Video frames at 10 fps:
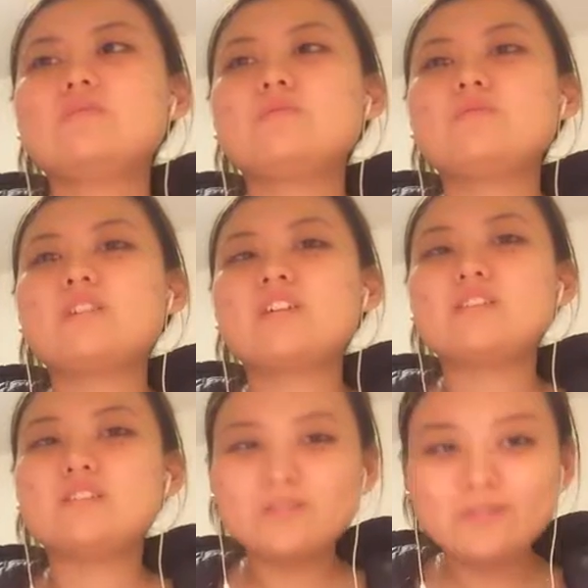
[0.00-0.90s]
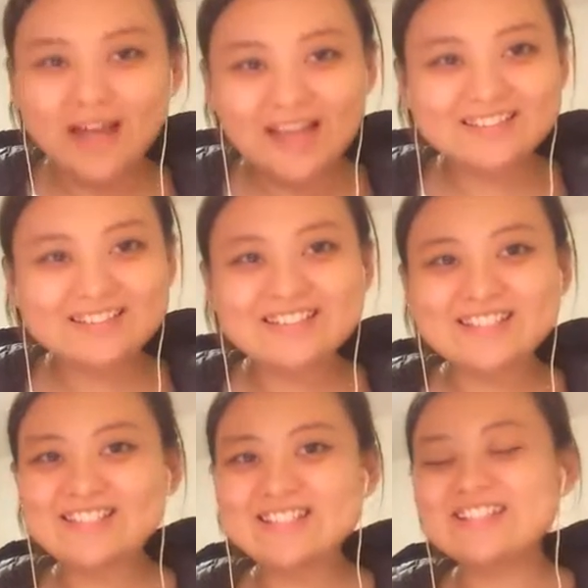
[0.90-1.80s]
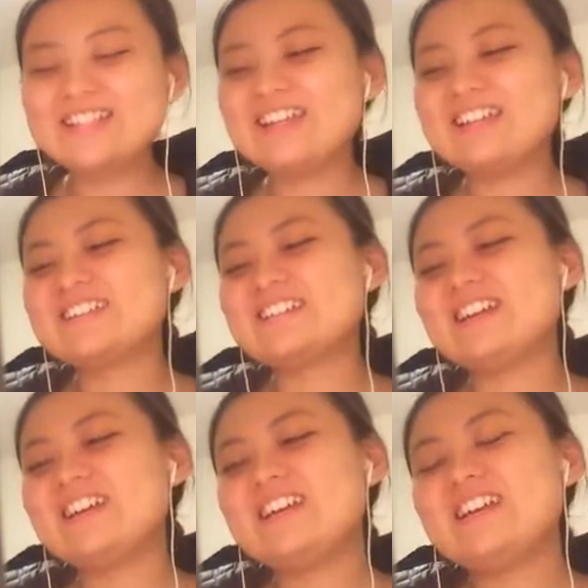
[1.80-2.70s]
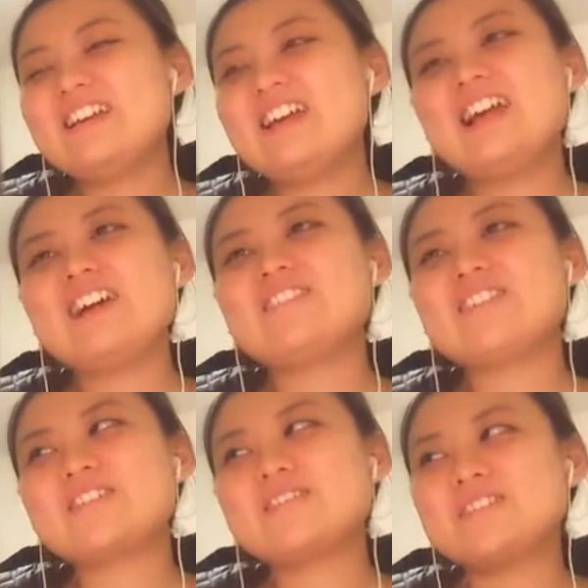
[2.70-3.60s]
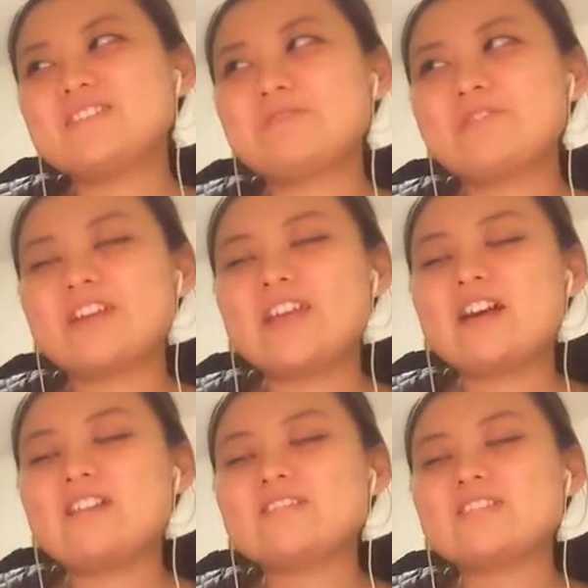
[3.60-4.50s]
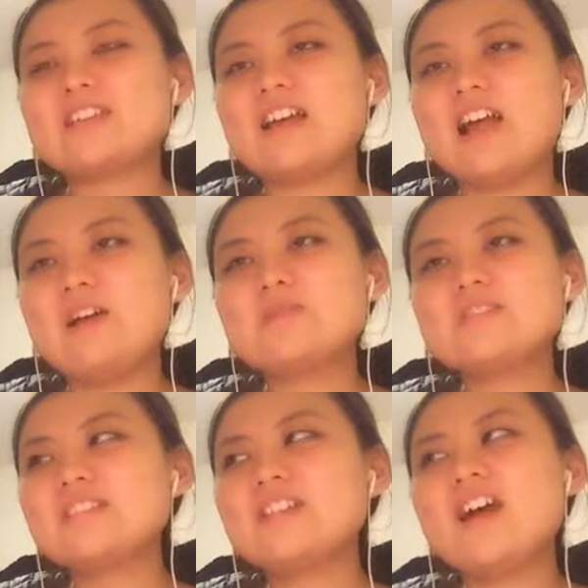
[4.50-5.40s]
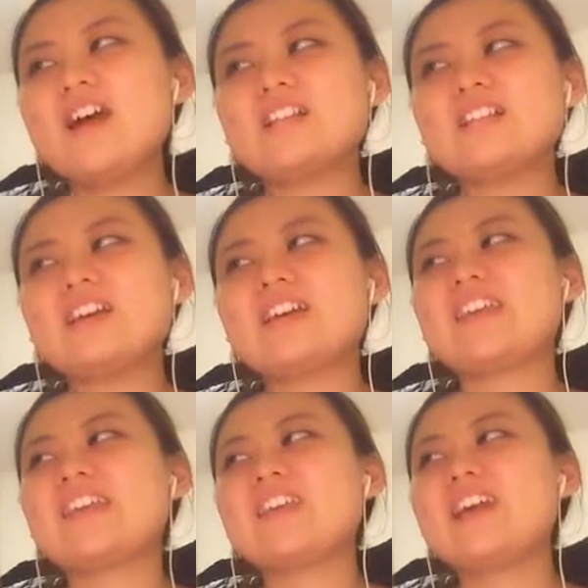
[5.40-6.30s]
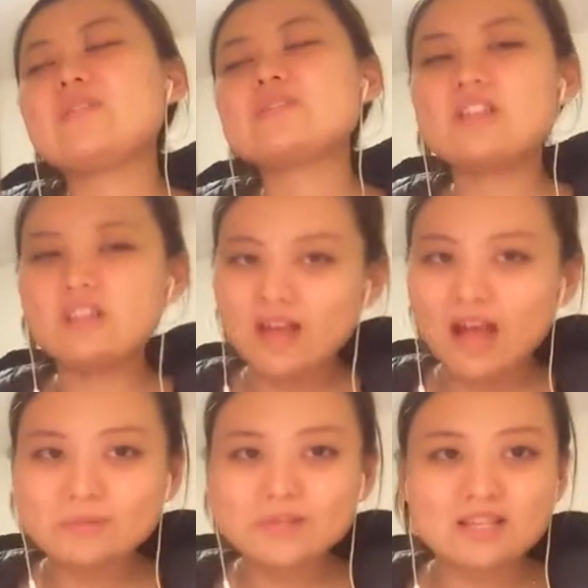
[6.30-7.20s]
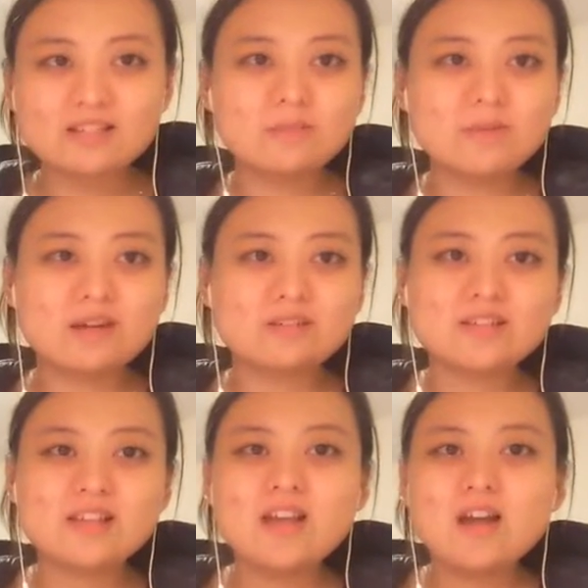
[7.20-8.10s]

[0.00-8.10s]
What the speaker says: your new ideas and how it couldn't work out, I was not upset about